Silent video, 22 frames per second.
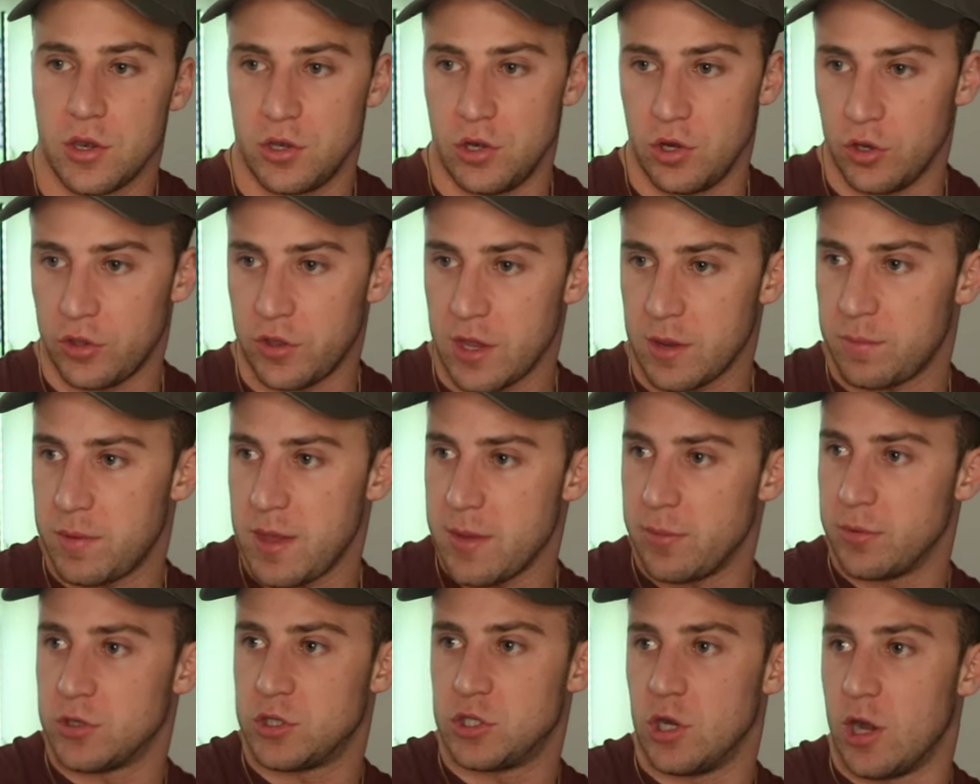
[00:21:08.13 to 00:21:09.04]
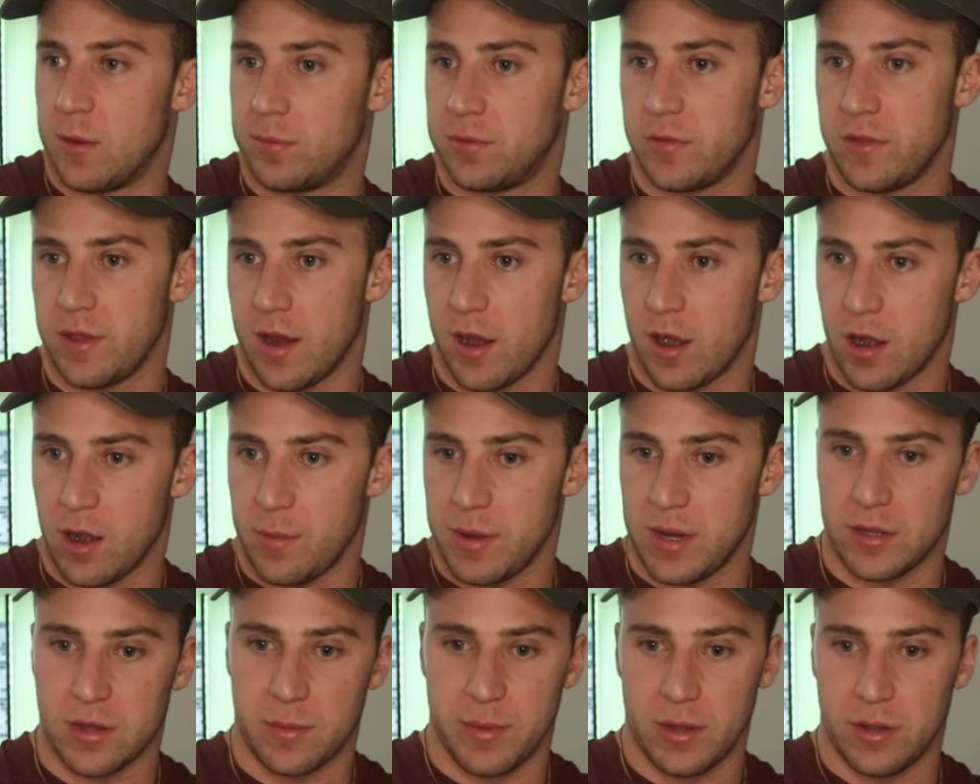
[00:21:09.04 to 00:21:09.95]
Do you think people show up to the
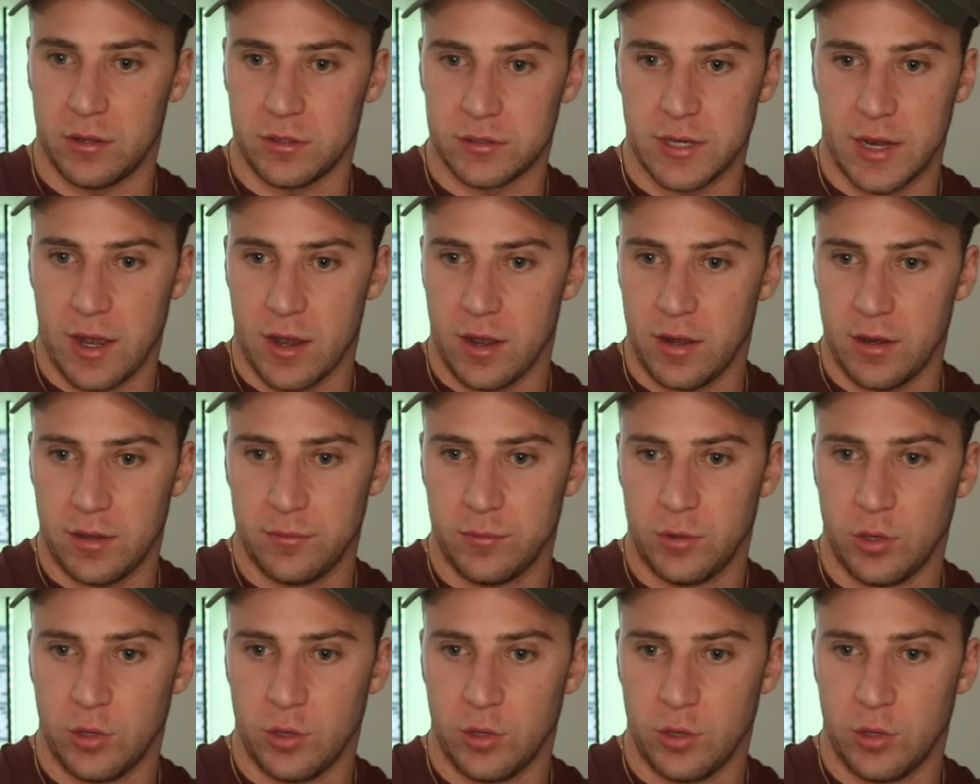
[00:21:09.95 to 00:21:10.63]
army and the military?